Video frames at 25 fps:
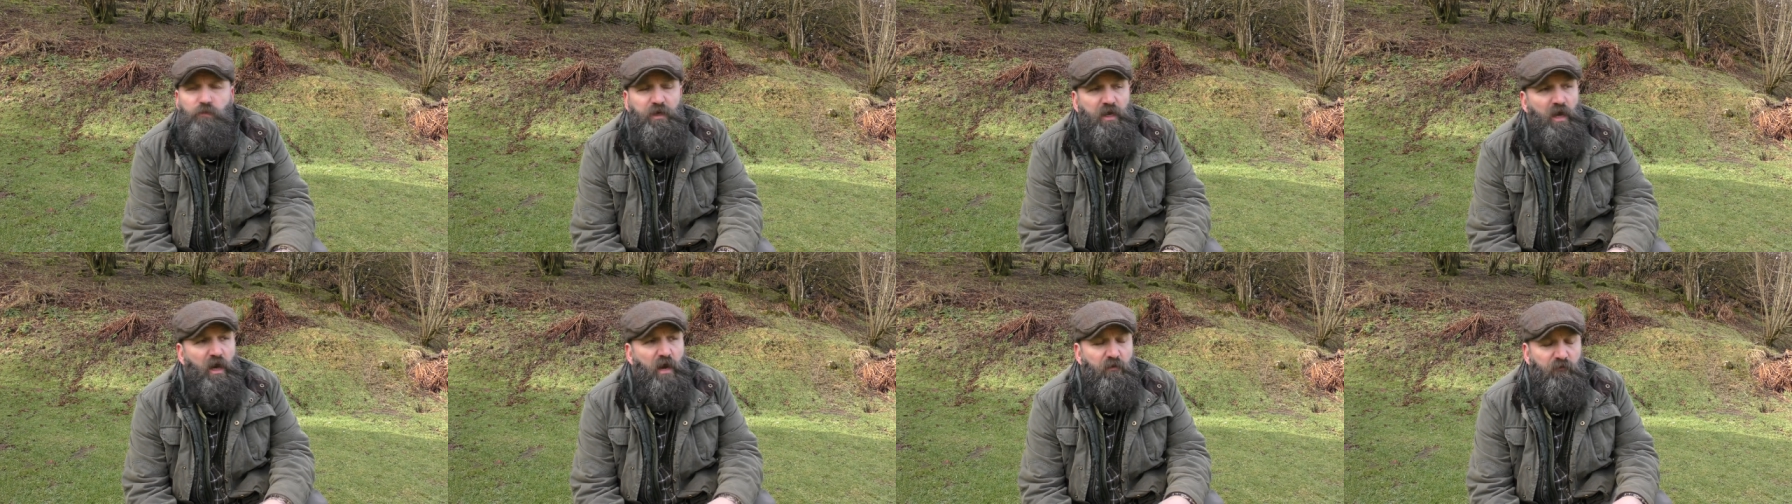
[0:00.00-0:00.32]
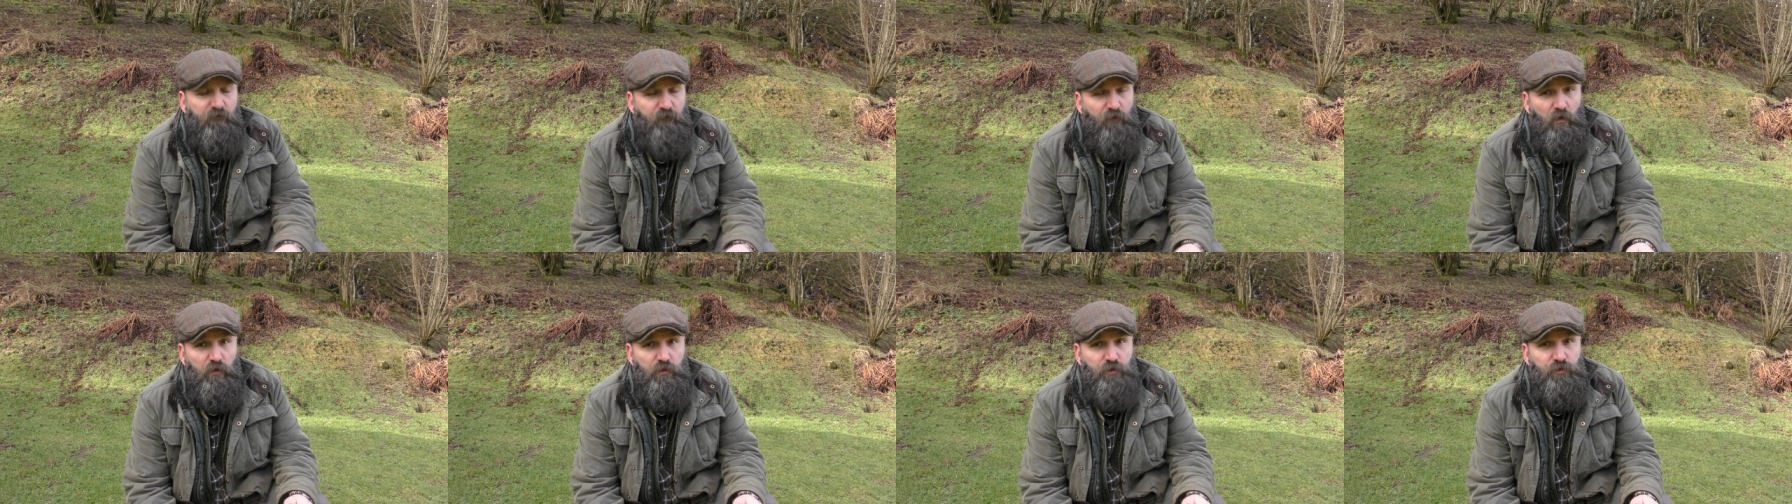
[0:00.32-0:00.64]
We
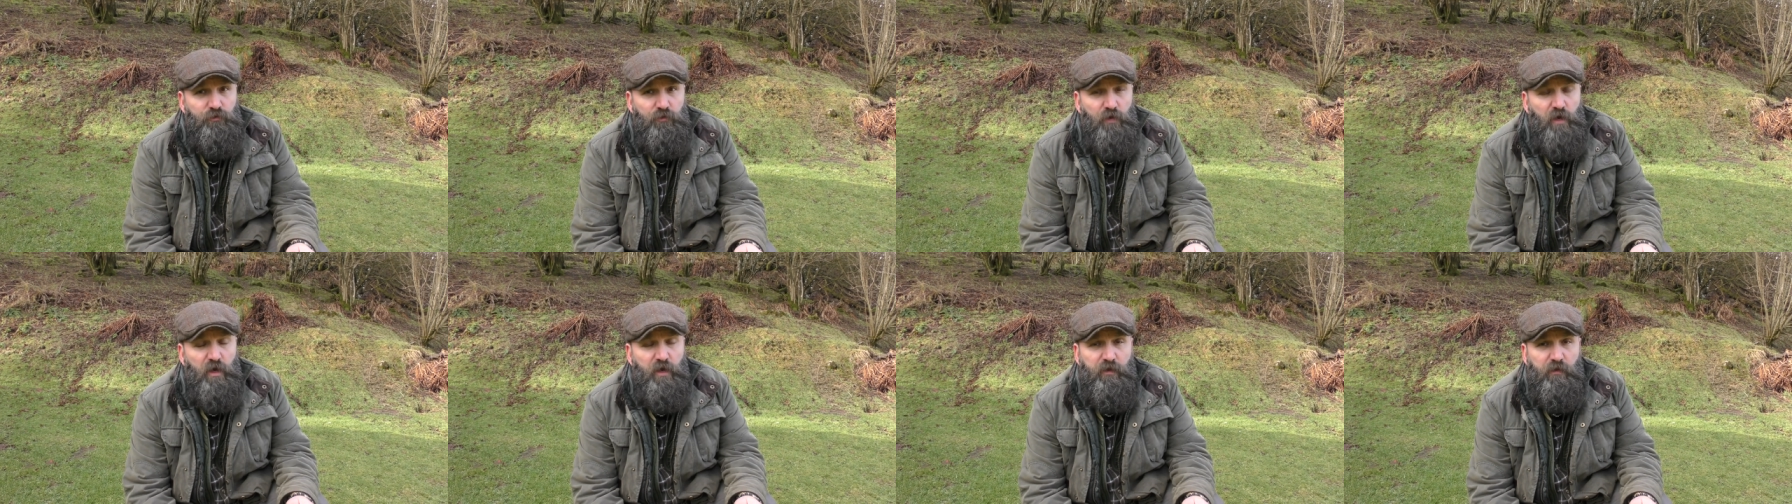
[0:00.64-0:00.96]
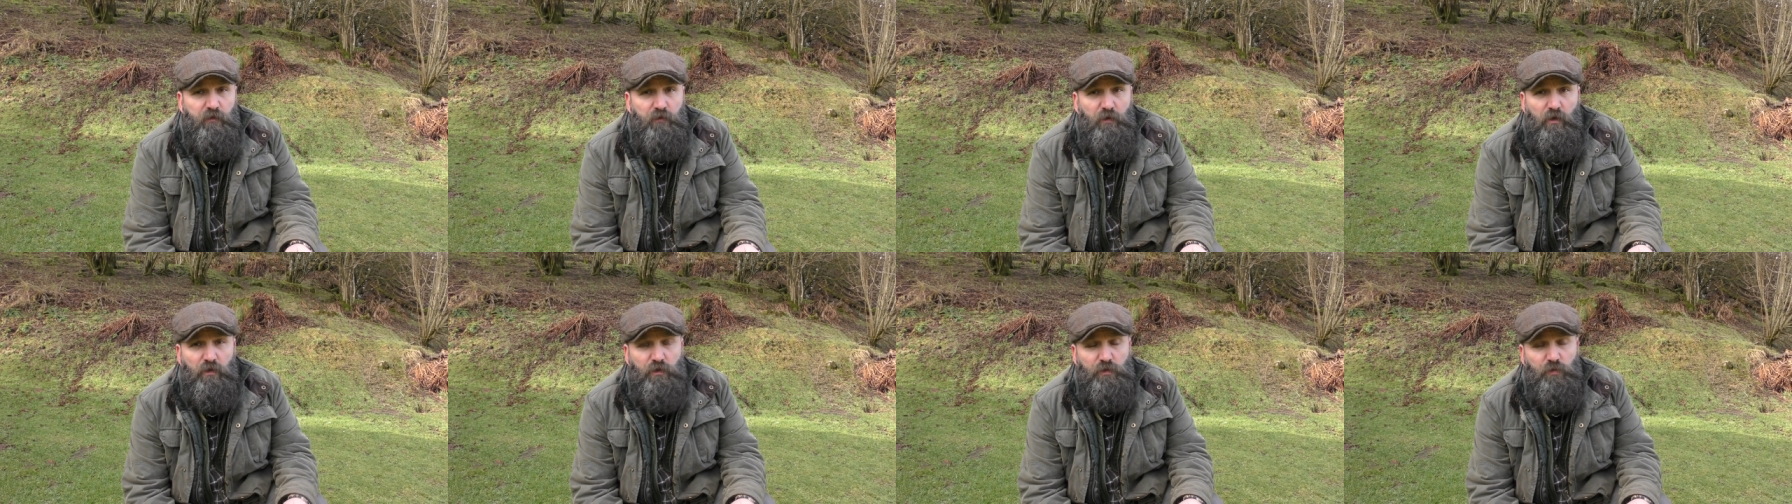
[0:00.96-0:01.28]
can't force dry
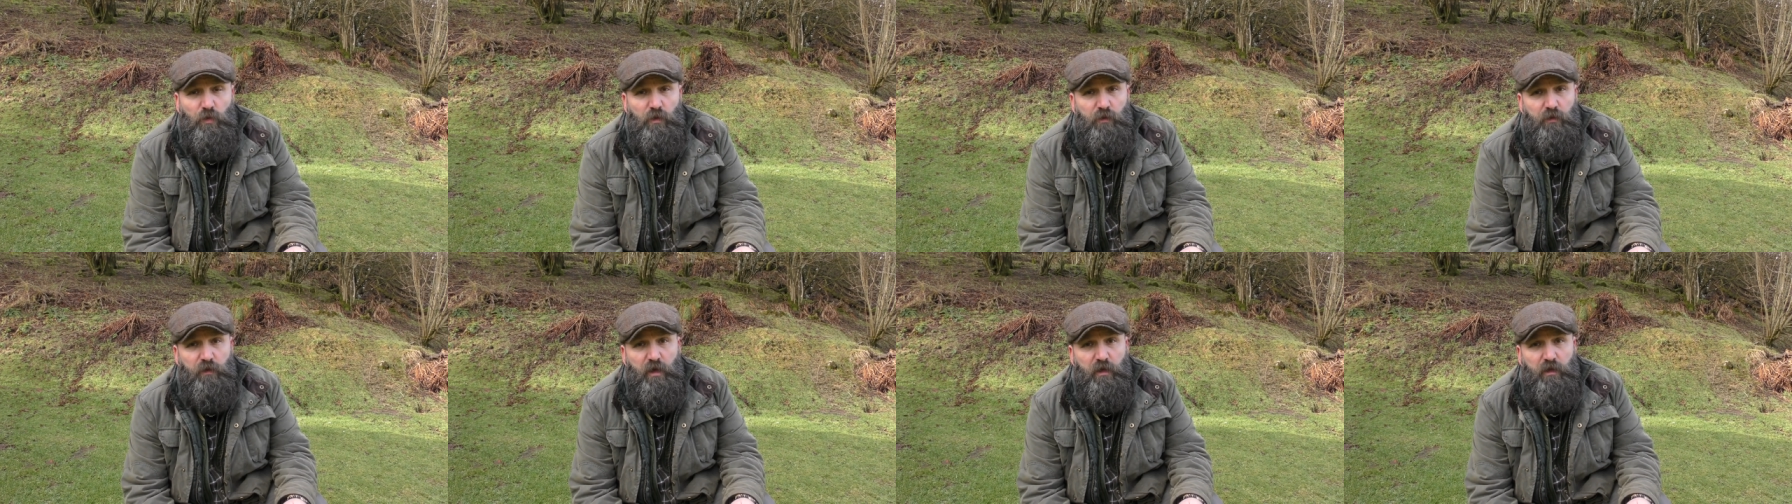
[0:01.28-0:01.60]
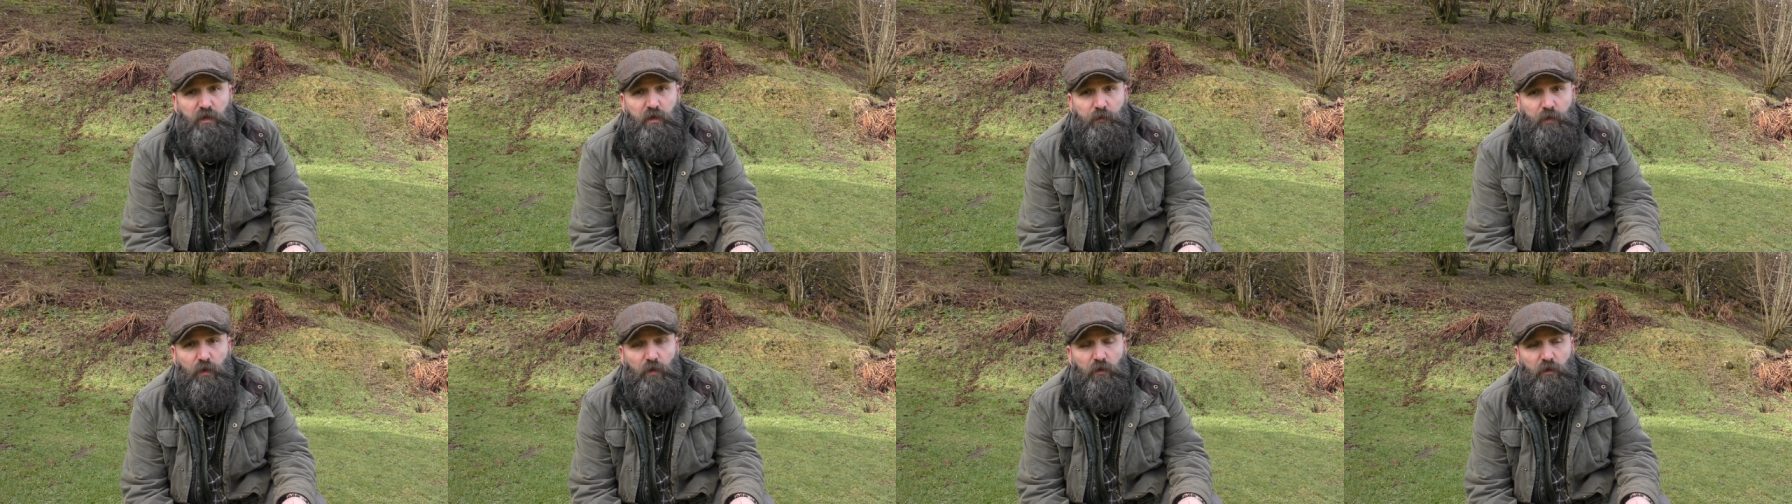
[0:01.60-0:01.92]
them because we'll knock
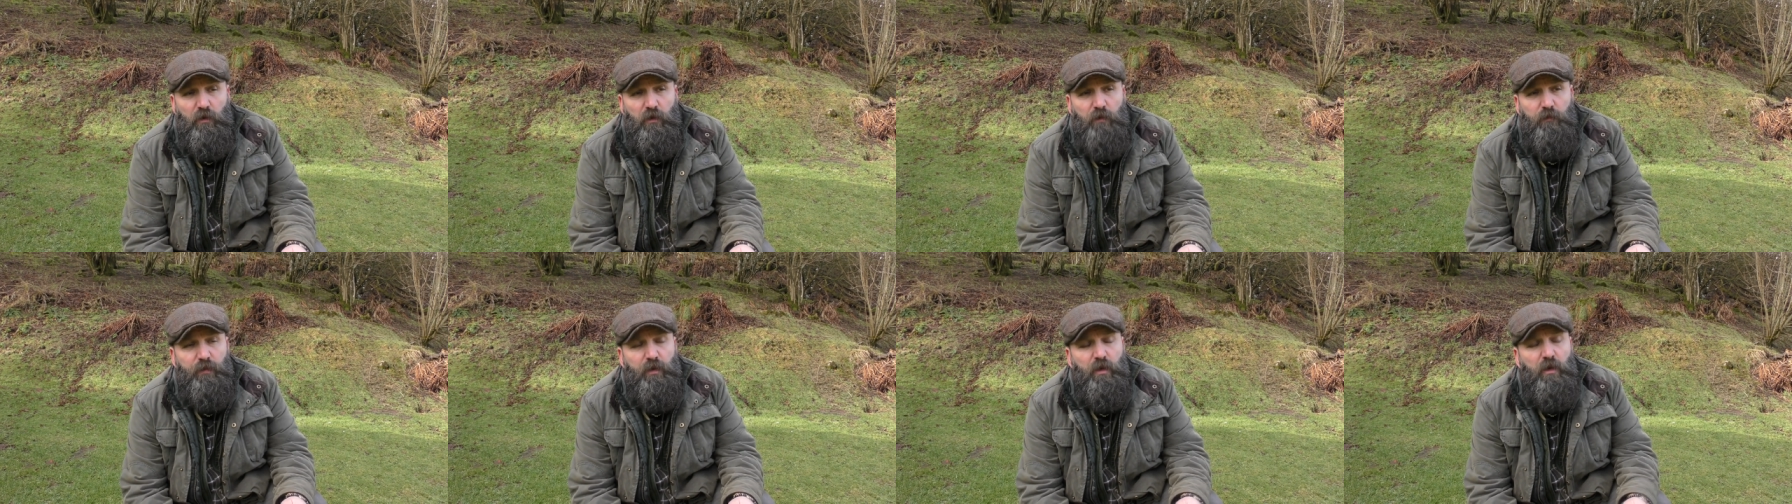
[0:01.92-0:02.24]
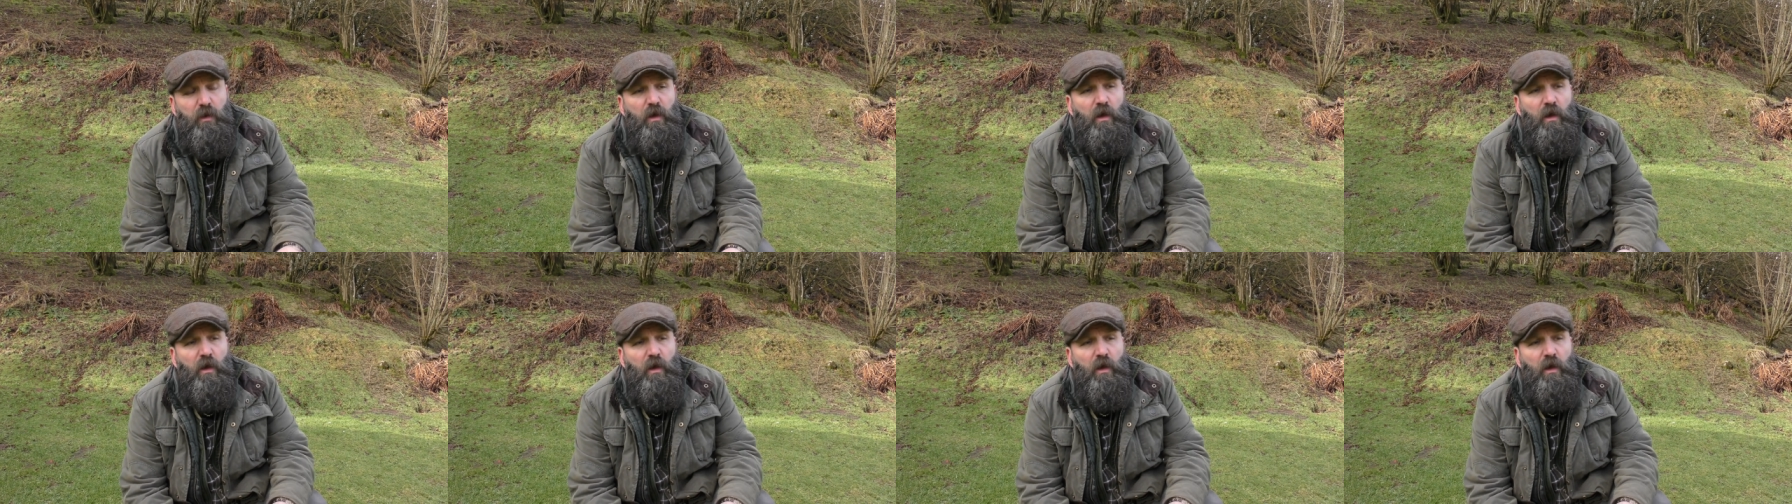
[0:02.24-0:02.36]
the boot up.